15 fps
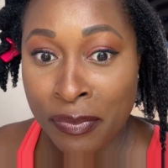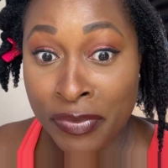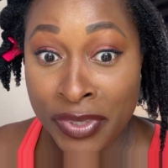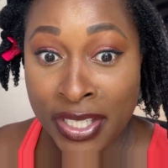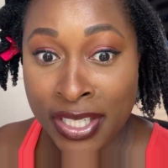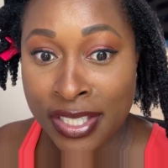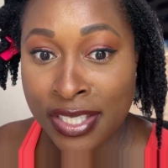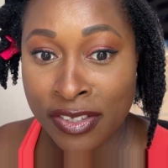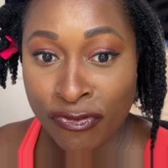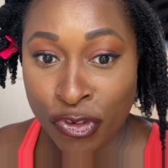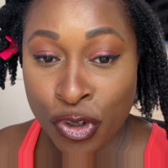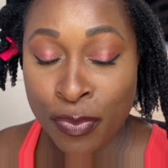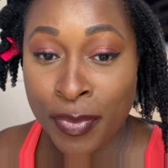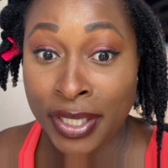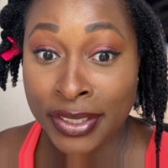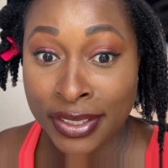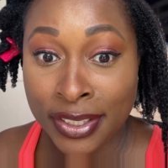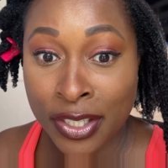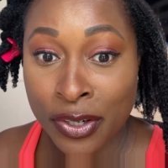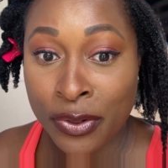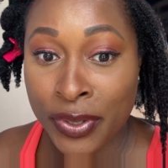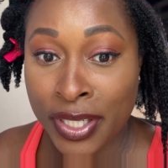these few months
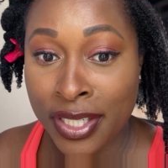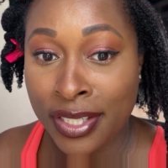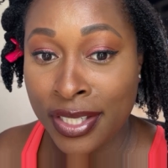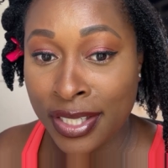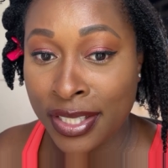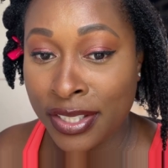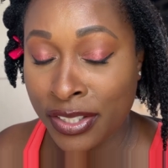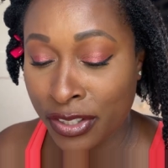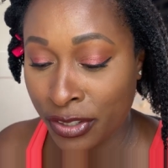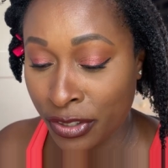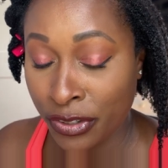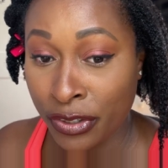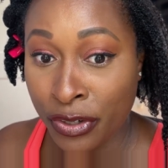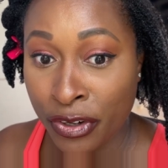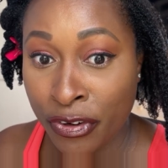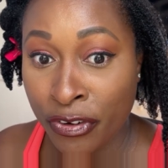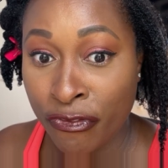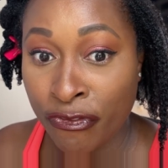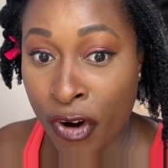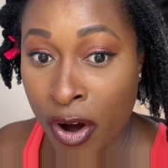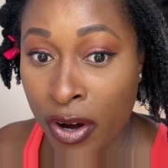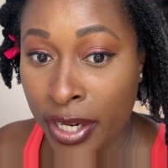going into
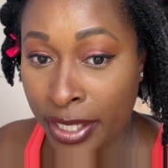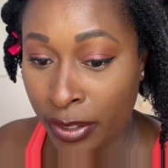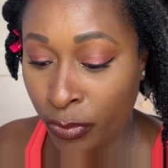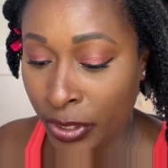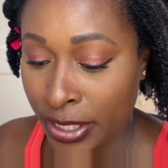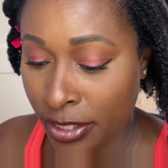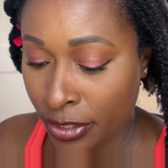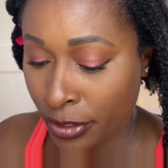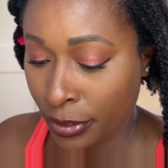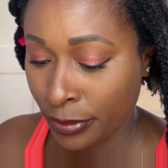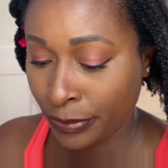fall and winter.